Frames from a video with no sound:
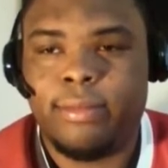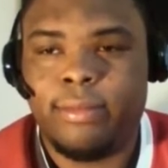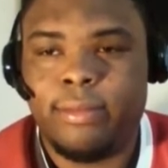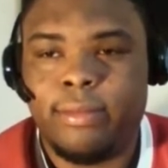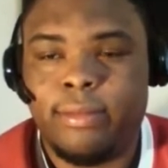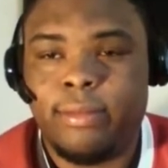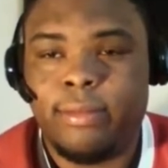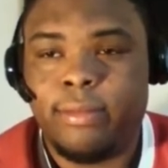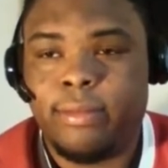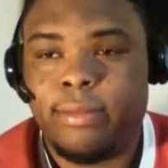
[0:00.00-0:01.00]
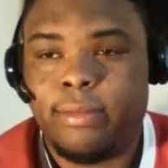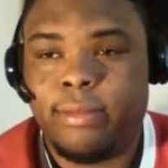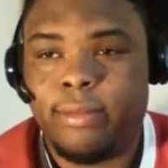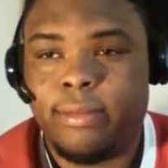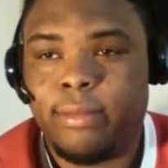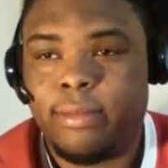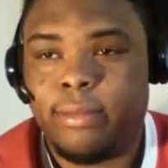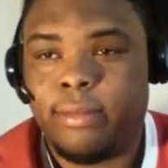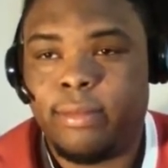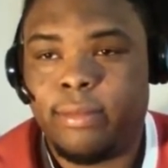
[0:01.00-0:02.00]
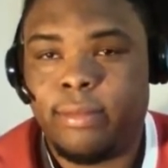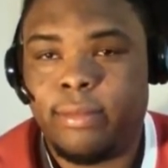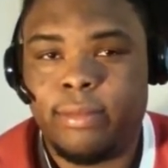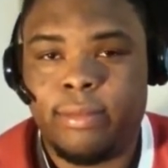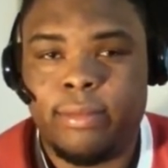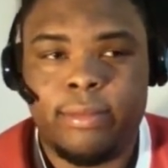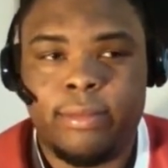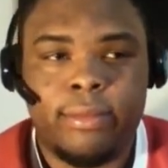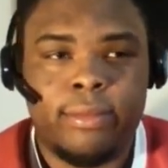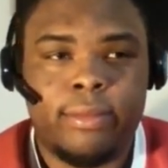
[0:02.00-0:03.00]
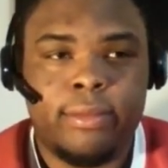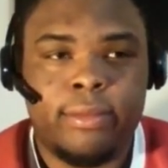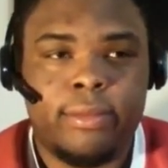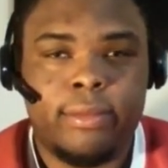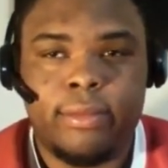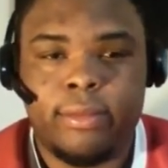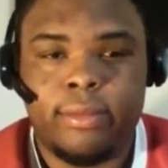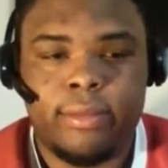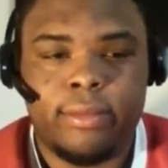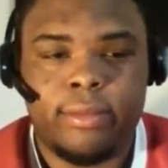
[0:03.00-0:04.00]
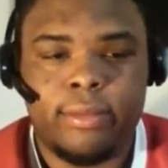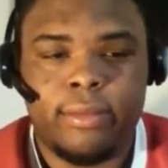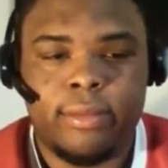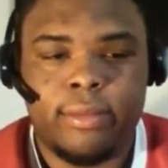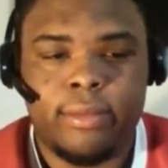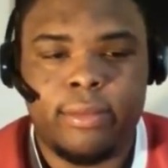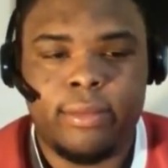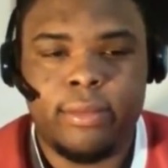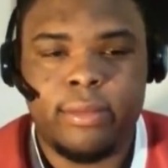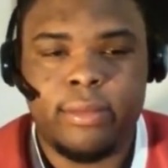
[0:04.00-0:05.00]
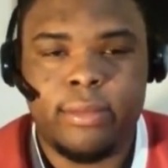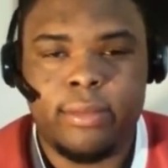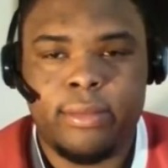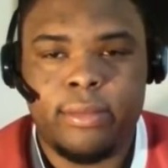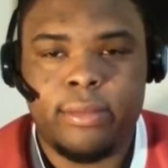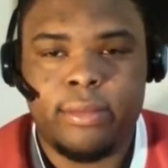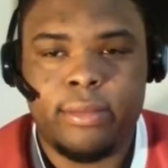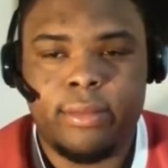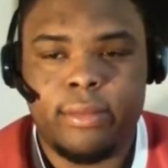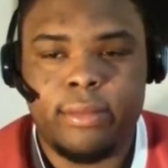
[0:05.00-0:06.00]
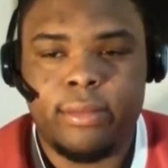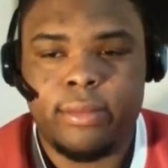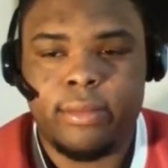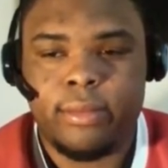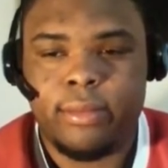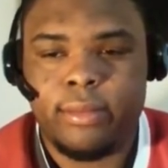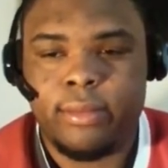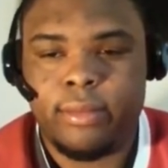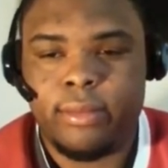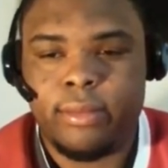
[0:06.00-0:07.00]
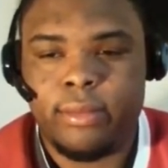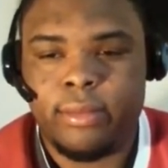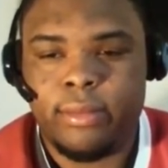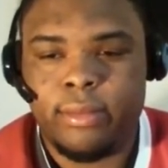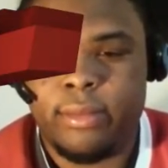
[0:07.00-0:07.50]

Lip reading: (silent)